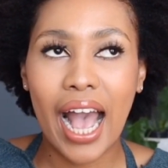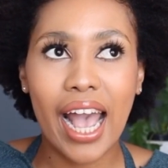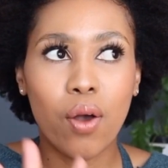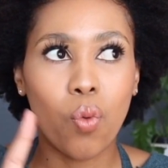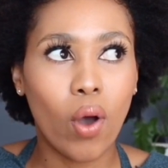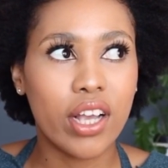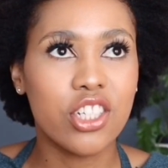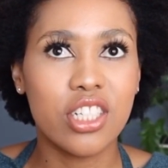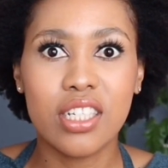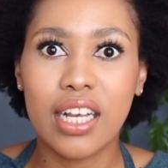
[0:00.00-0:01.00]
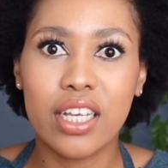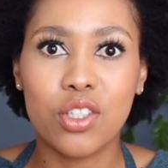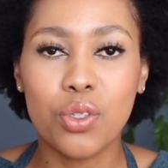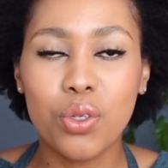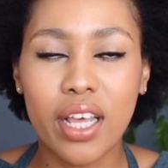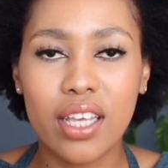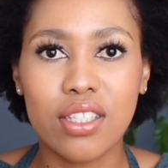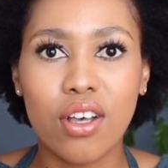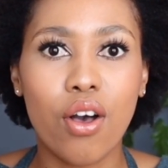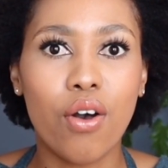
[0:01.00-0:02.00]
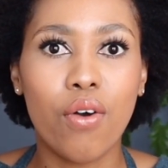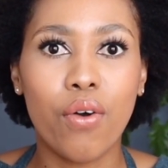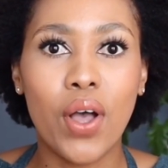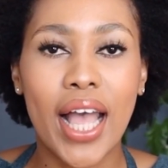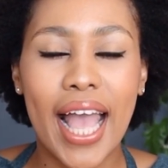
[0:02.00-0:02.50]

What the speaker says: I washed it like 2 days ago,